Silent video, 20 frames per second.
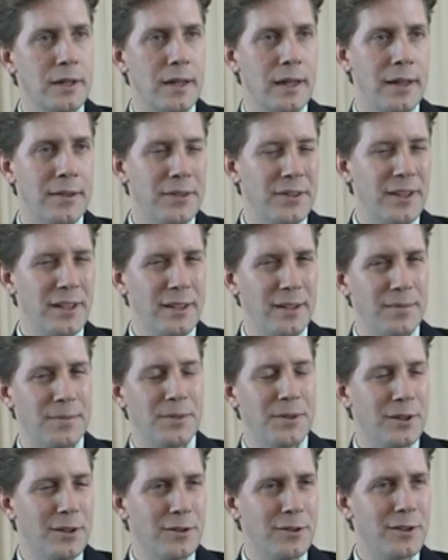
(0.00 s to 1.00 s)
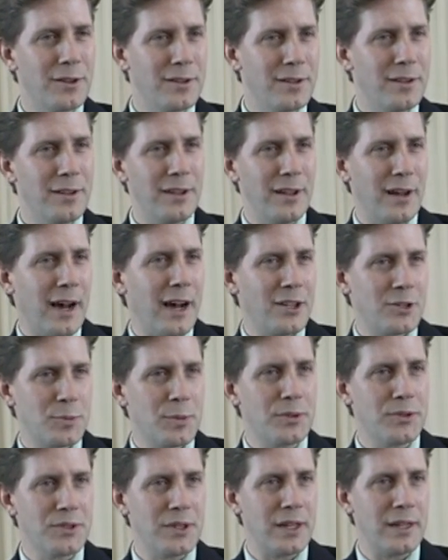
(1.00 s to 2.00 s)
in the, the, the
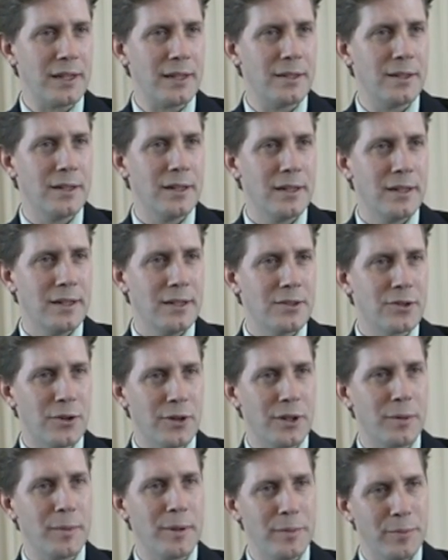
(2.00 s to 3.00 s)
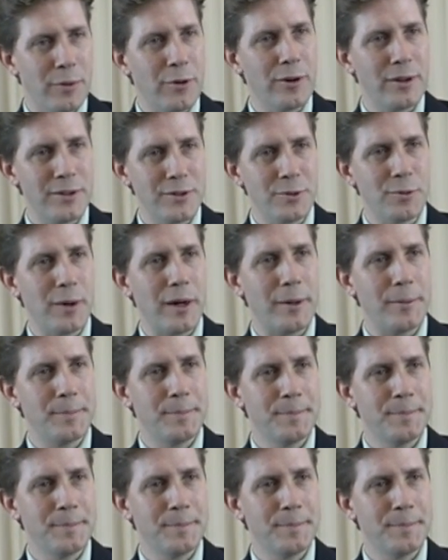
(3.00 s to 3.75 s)
hospital setting is going to be important as well.